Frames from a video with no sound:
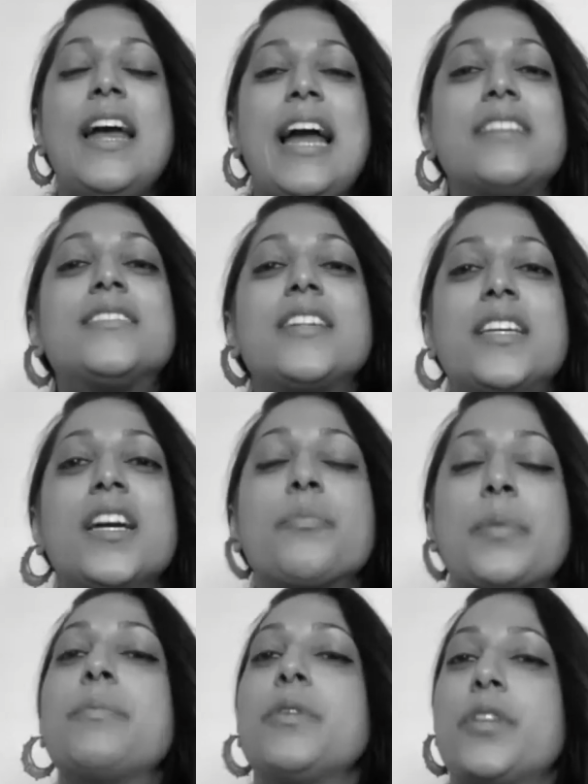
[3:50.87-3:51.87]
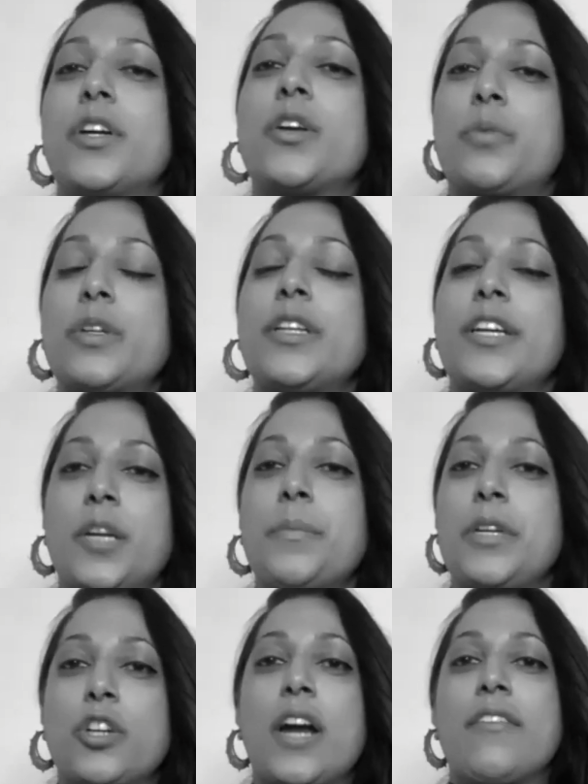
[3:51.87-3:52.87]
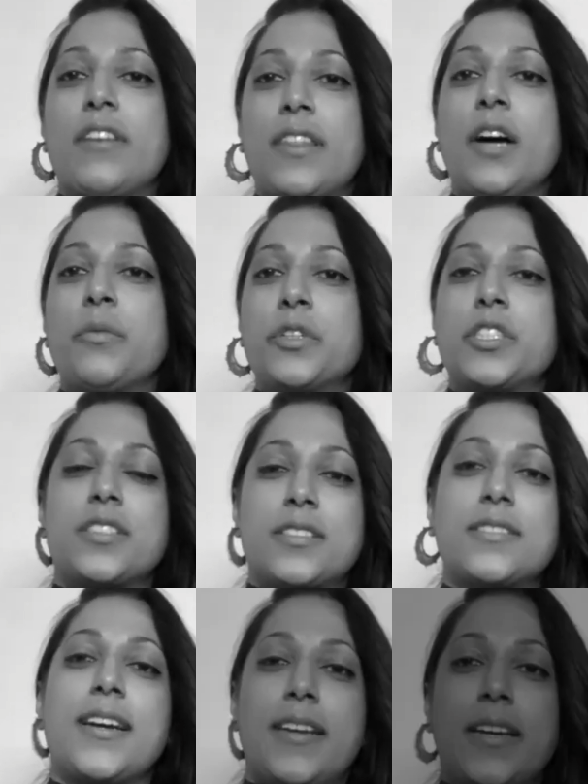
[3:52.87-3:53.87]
And it's the young people that are really going to be driving that, which is exciting.